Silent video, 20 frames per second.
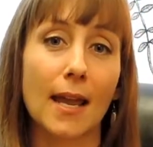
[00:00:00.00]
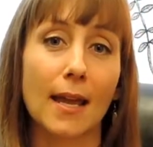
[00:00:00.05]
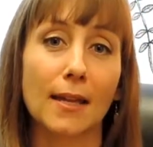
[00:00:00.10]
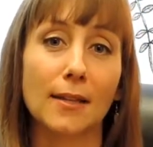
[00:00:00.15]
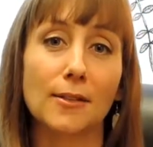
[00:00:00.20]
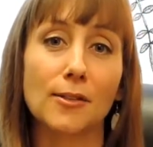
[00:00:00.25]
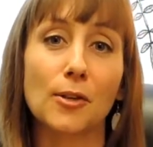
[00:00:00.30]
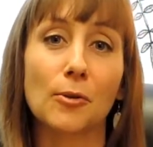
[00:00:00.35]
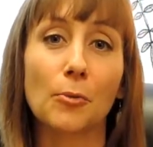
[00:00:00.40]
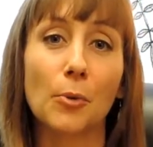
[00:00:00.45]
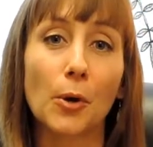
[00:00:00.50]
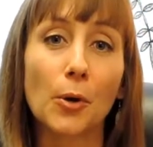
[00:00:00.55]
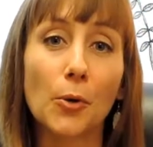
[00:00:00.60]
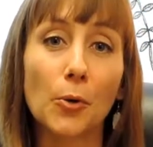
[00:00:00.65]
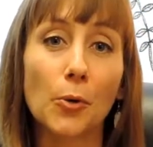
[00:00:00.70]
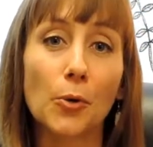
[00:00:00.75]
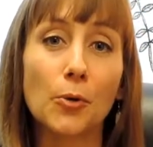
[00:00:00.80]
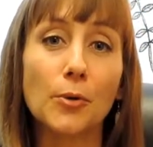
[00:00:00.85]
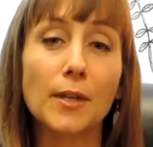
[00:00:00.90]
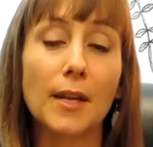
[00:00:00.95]
and to
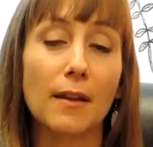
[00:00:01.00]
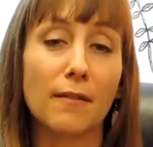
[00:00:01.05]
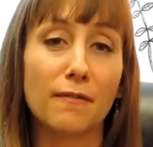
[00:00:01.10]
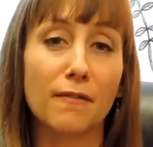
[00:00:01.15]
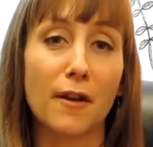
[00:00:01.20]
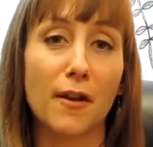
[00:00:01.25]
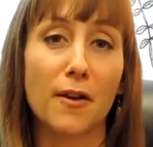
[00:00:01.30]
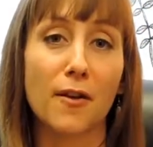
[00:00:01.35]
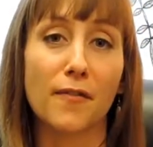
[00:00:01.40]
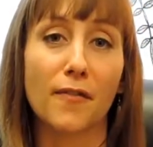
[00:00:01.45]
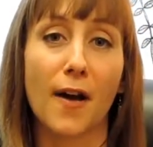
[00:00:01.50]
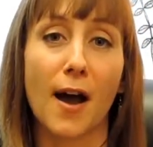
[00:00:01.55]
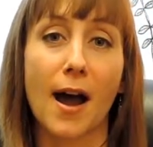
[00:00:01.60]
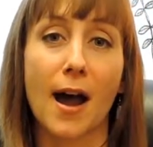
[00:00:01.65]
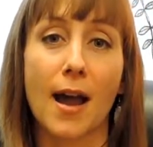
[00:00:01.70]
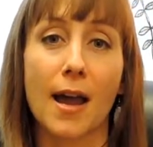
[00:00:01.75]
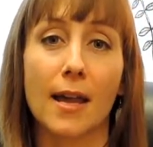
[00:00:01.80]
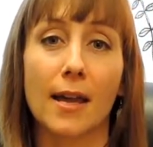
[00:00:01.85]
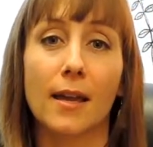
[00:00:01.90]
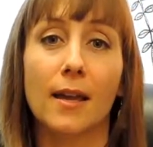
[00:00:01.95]
recruit and
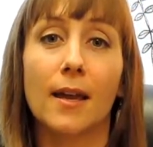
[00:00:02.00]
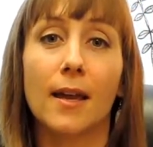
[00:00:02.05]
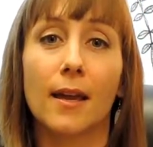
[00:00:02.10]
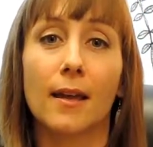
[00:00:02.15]
verify